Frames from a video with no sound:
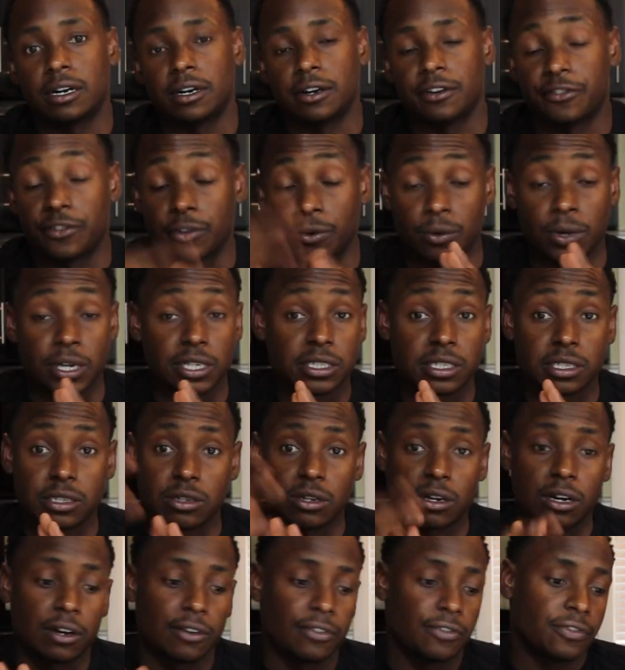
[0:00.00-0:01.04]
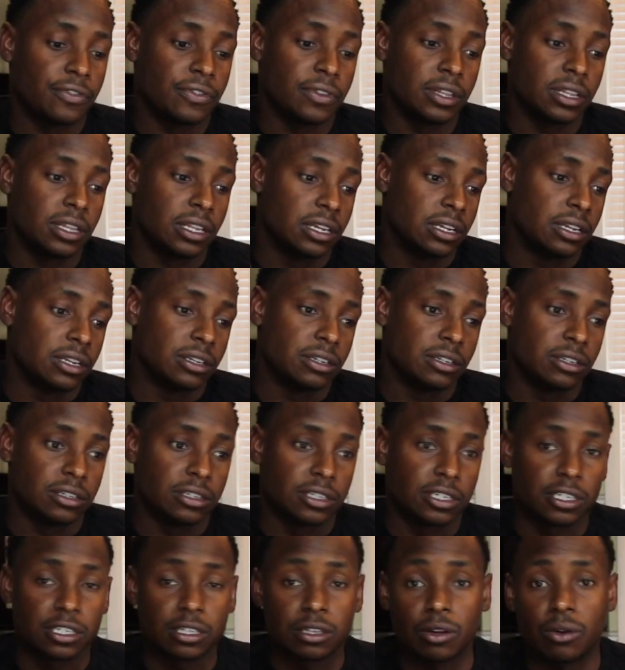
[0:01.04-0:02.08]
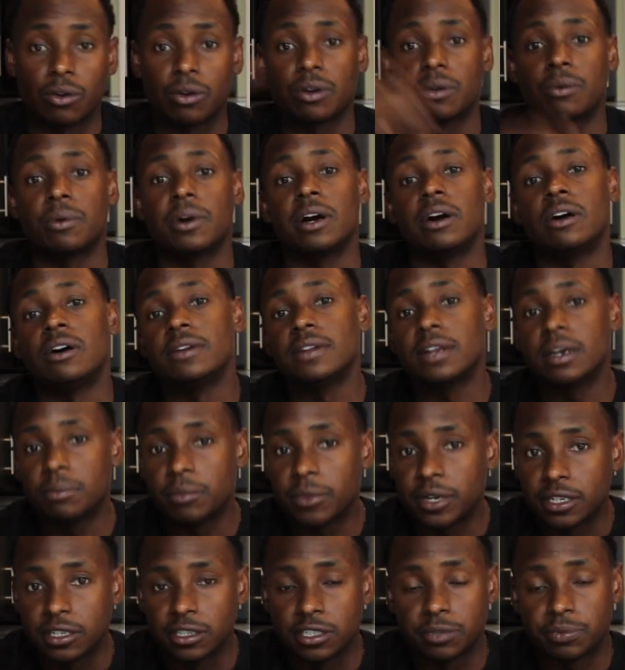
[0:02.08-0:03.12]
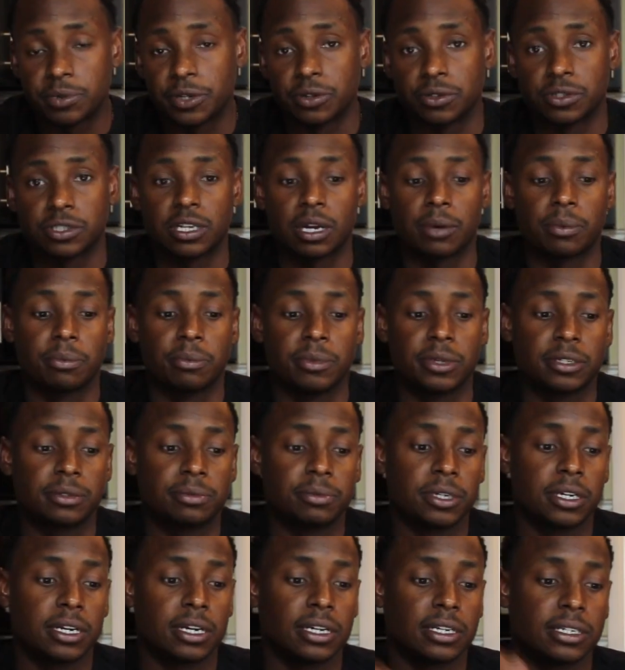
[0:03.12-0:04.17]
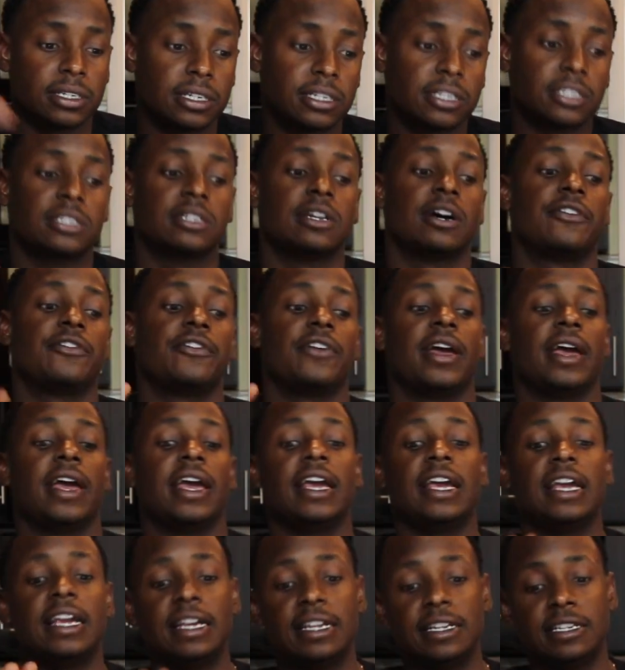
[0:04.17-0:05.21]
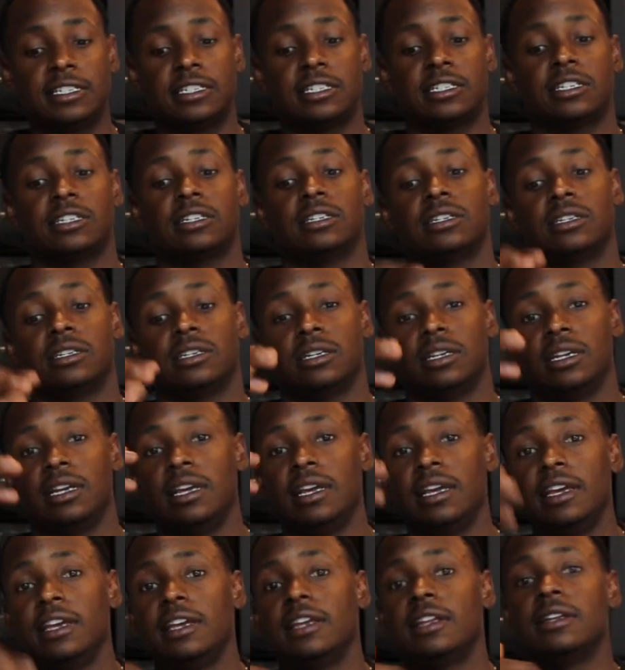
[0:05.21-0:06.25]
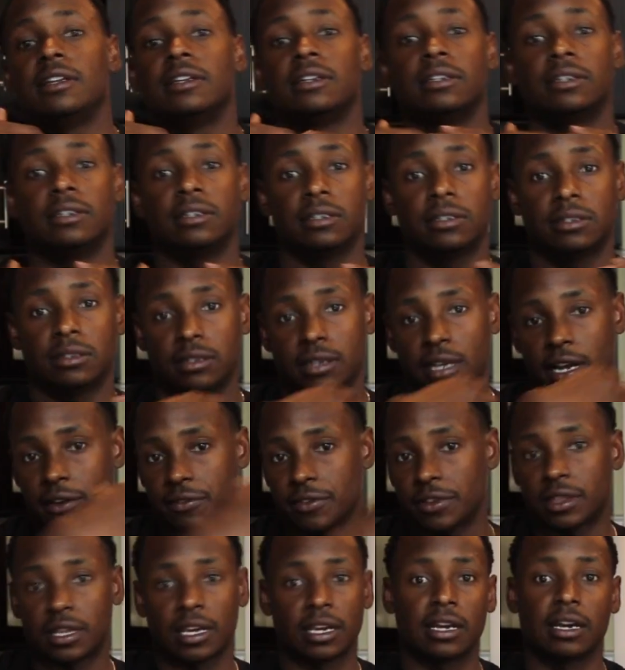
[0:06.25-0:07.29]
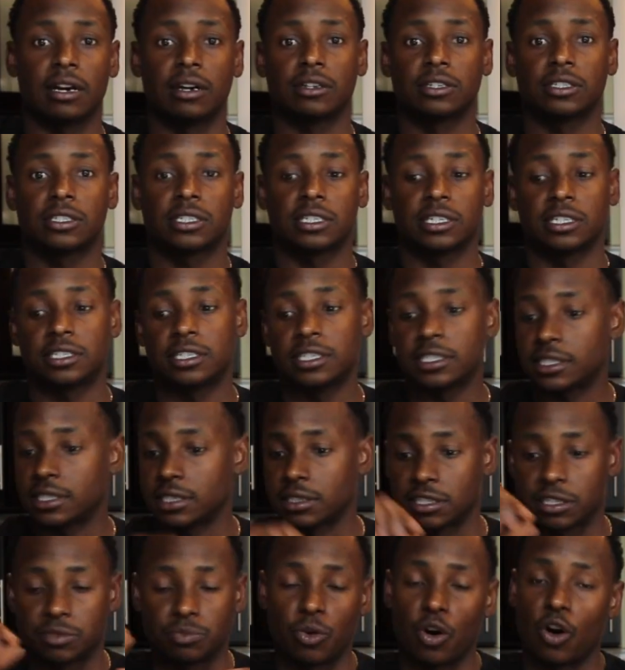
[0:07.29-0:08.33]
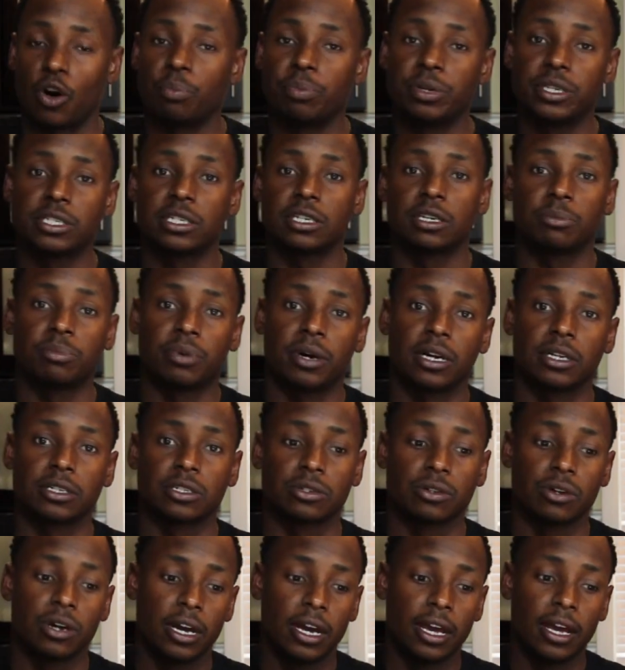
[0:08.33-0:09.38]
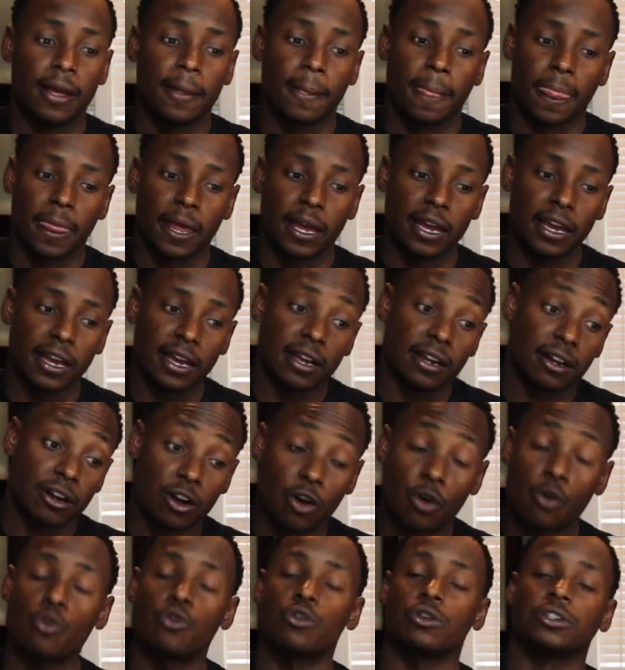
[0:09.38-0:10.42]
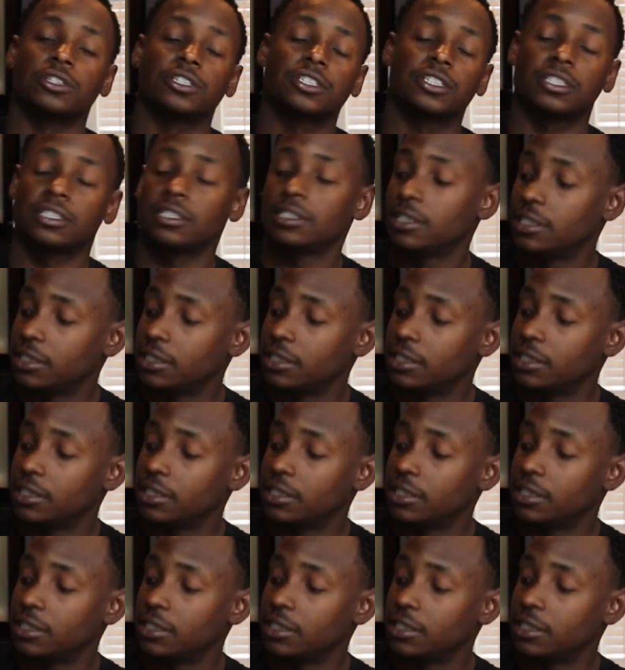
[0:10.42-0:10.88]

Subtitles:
if your rest is off, then you're just throwing away all that money you spend on supplements, because this stuff aids in everything else. It's just a small piece of the puzzle. And of course,